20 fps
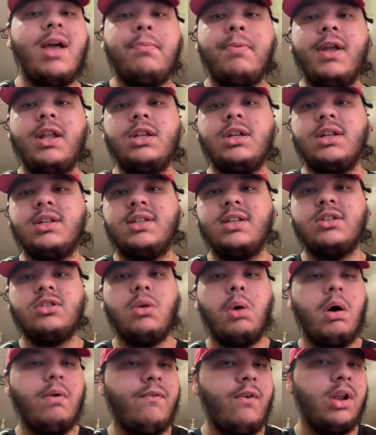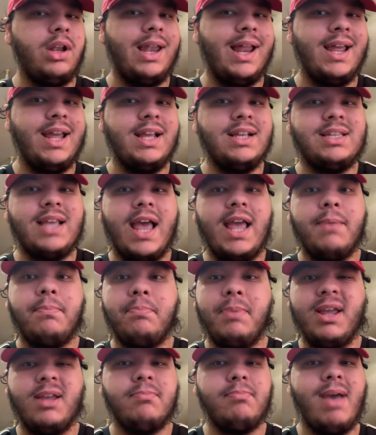opinion, since Norm Vonleh is a
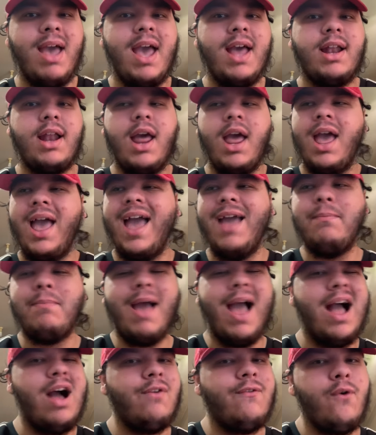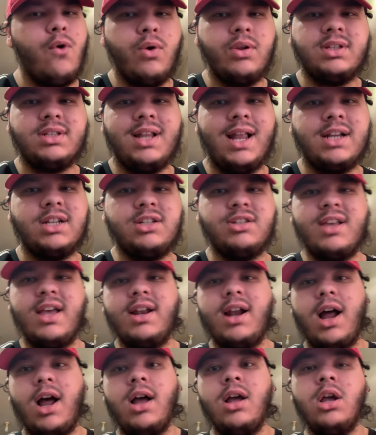big man, a power forward slash
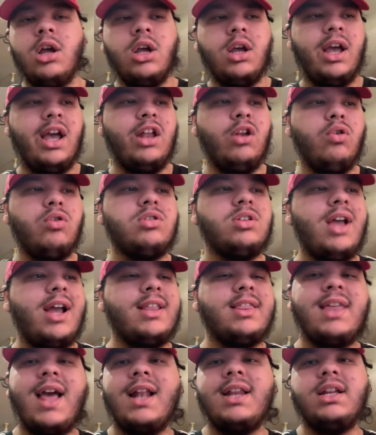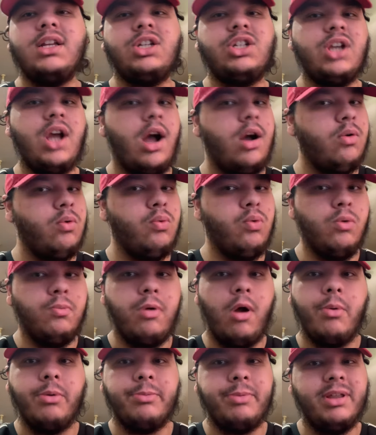center, it looks like Thaddeus Young will
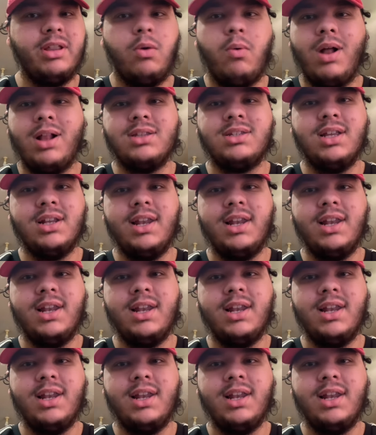probably be the one to